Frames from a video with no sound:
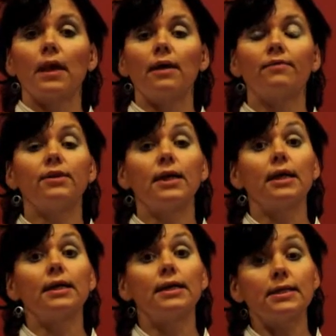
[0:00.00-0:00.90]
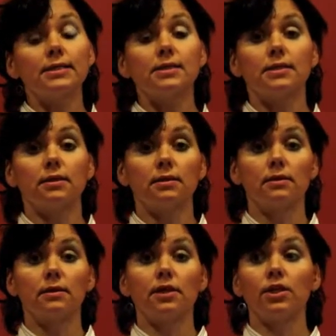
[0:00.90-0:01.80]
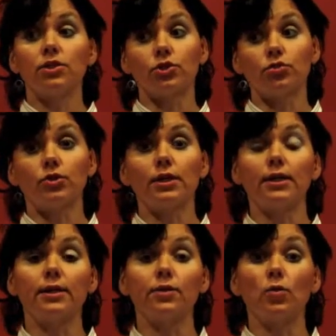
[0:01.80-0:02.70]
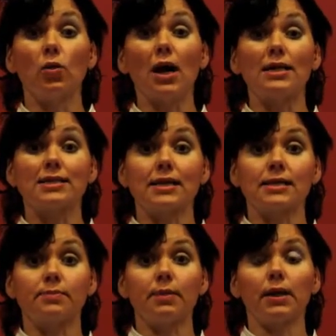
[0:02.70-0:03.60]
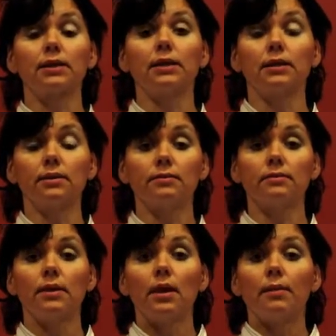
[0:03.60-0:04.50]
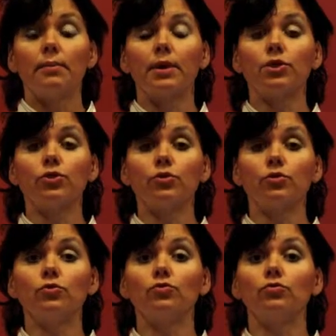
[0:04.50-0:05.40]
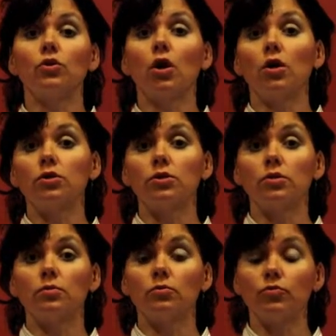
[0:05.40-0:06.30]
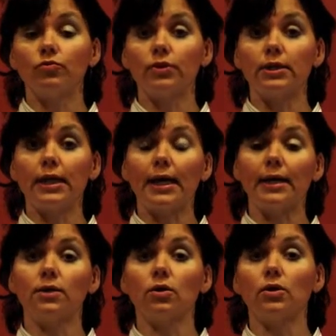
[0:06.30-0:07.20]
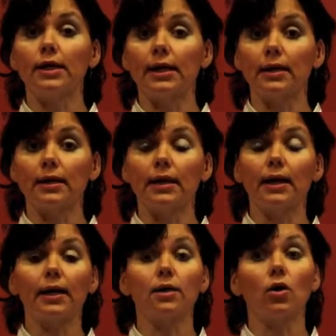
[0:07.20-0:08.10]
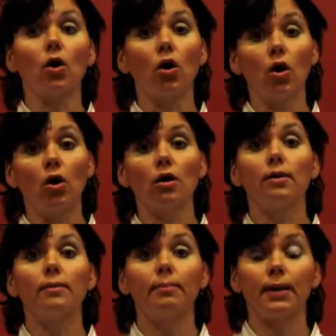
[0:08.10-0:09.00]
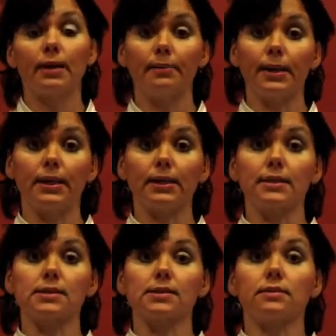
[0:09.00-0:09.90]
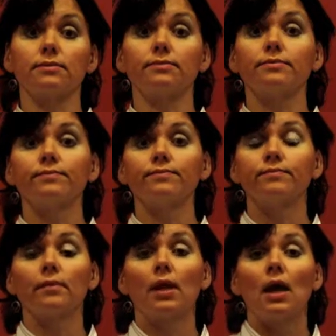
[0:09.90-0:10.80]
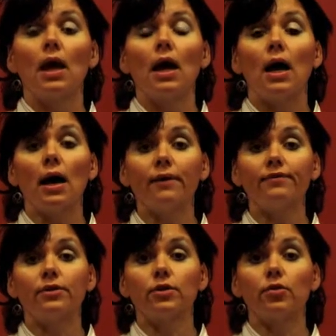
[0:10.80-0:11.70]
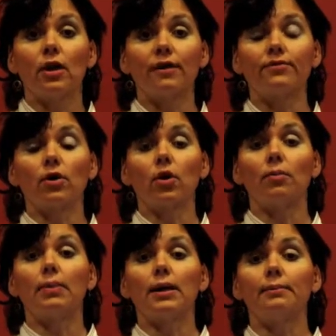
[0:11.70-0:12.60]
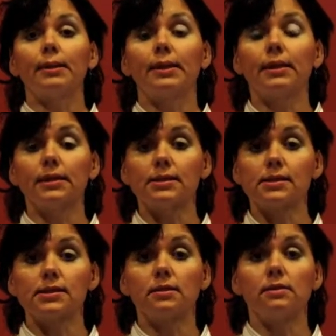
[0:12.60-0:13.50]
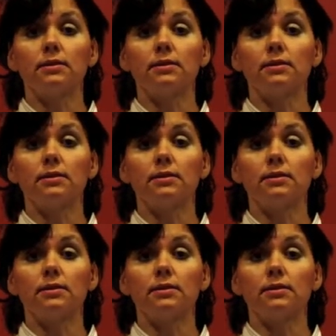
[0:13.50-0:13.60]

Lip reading: If there is injury that you are suspecting, make sure you do not move the head or neck and call paramedics. After you have called paramedics,